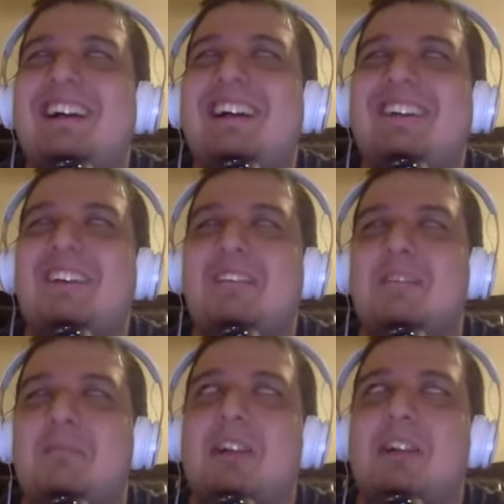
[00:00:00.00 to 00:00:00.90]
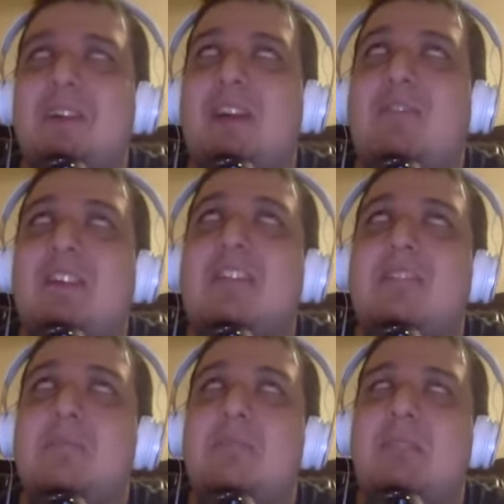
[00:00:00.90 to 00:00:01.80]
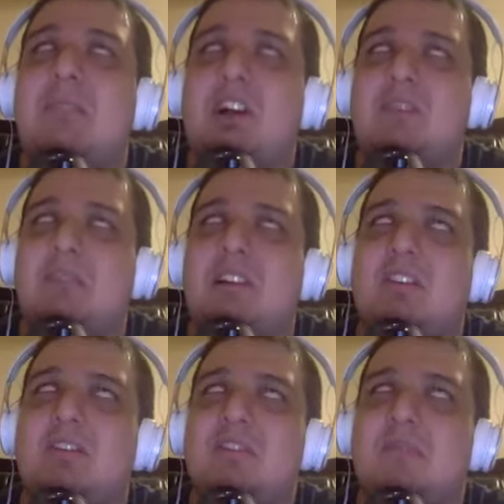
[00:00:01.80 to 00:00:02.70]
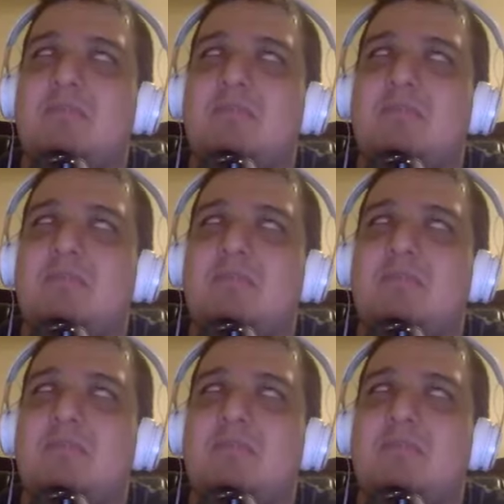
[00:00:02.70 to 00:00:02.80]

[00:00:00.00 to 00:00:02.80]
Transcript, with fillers: well, with marshmallow, I feel like with big marshmallows,